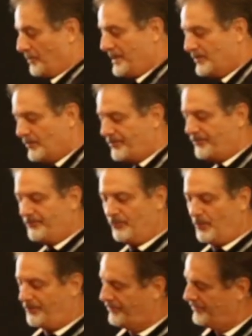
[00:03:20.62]
bit
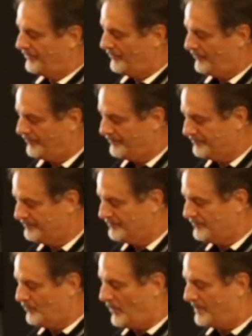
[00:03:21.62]
with
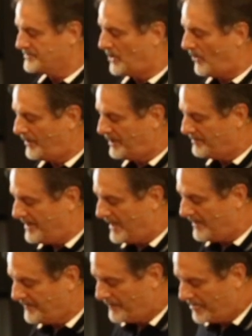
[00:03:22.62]
what I'm talking
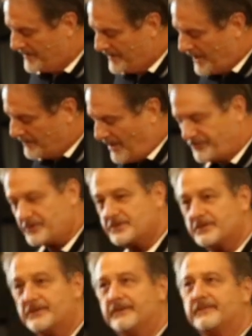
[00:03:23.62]
about
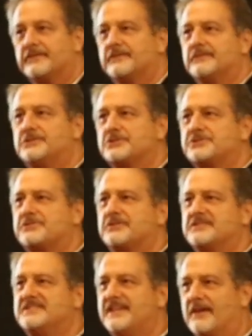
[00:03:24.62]
just the
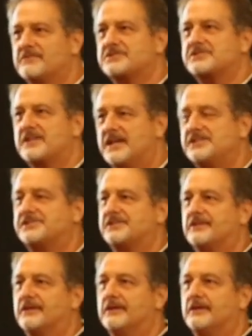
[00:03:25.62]

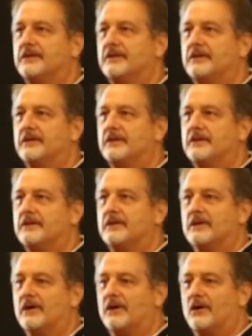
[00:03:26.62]
devastation
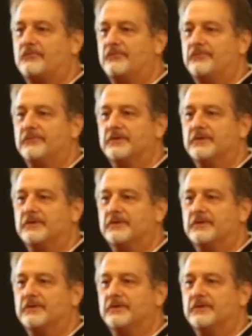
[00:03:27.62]
of